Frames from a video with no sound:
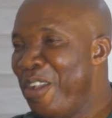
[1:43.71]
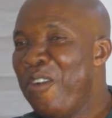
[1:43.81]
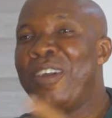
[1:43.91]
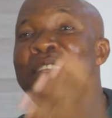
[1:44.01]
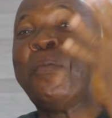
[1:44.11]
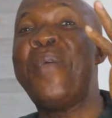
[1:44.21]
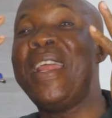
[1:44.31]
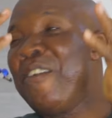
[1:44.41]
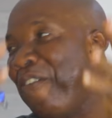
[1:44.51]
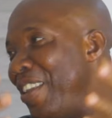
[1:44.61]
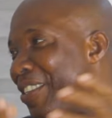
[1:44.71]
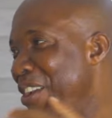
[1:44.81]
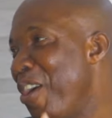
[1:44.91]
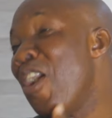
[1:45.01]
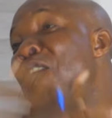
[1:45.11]
for the benefit
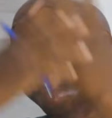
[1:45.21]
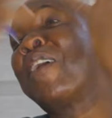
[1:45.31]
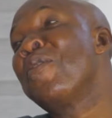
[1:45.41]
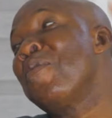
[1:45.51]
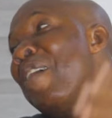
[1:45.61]
of our global